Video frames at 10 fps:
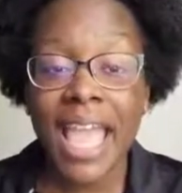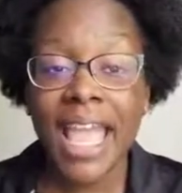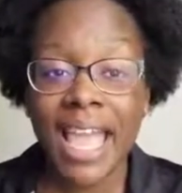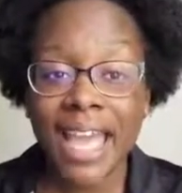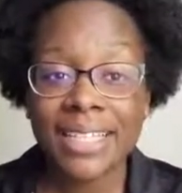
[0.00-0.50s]

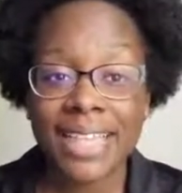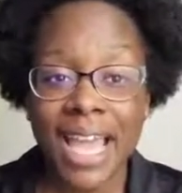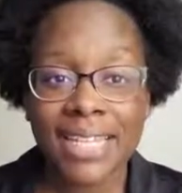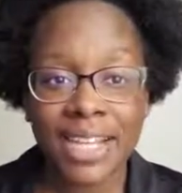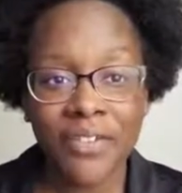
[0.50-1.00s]
and
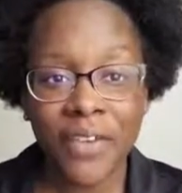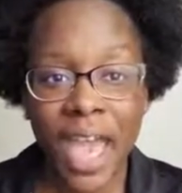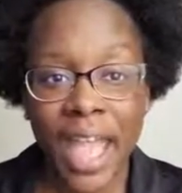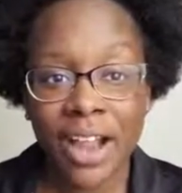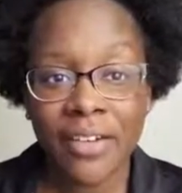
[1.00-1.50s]
identify
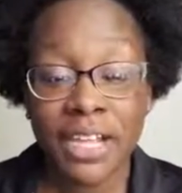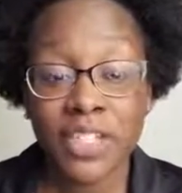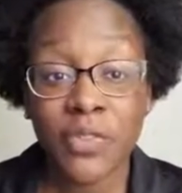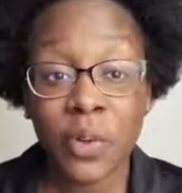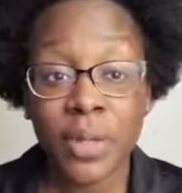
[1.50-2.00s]

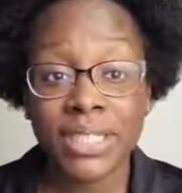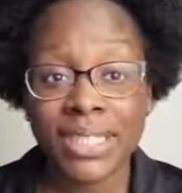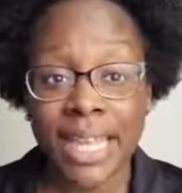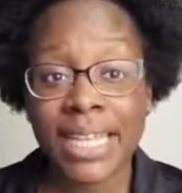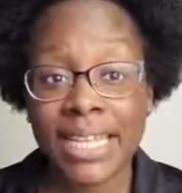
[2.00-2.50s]
areas for which
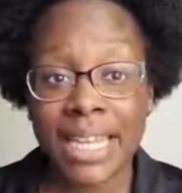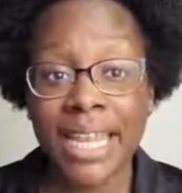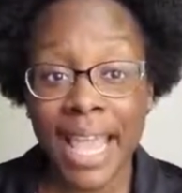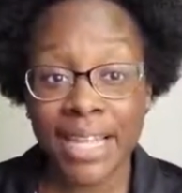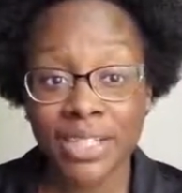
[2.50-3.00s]
they need
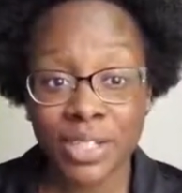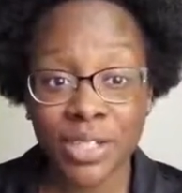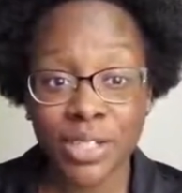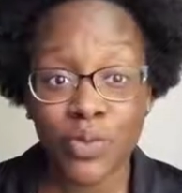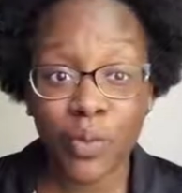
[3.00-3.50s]

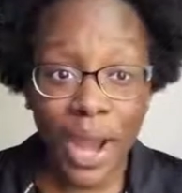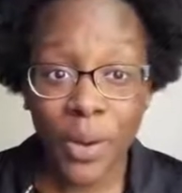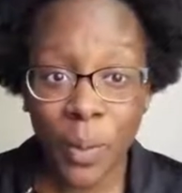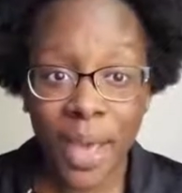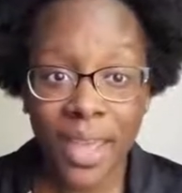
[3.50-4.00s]
answers right
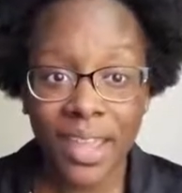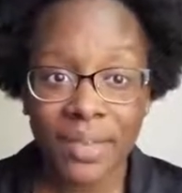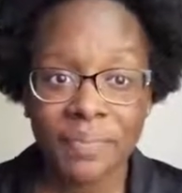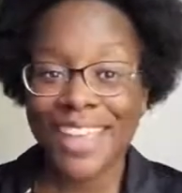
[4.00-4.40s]
away.